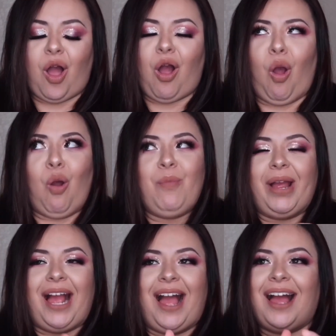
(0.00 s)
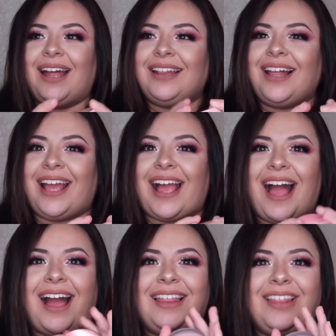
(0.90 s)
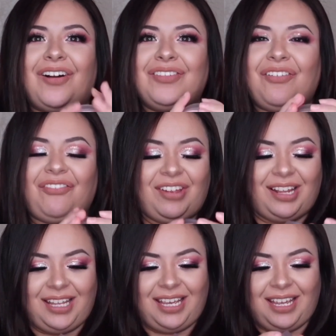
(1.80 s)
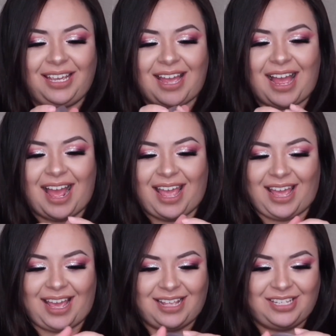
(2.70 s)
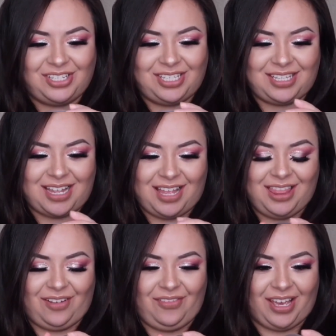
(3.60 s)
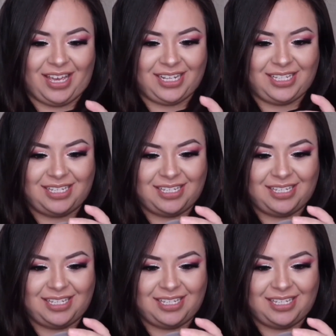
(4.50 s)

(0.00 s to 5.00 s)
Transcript: Oh my God. Like, I love the feeling. I, it just, I love it.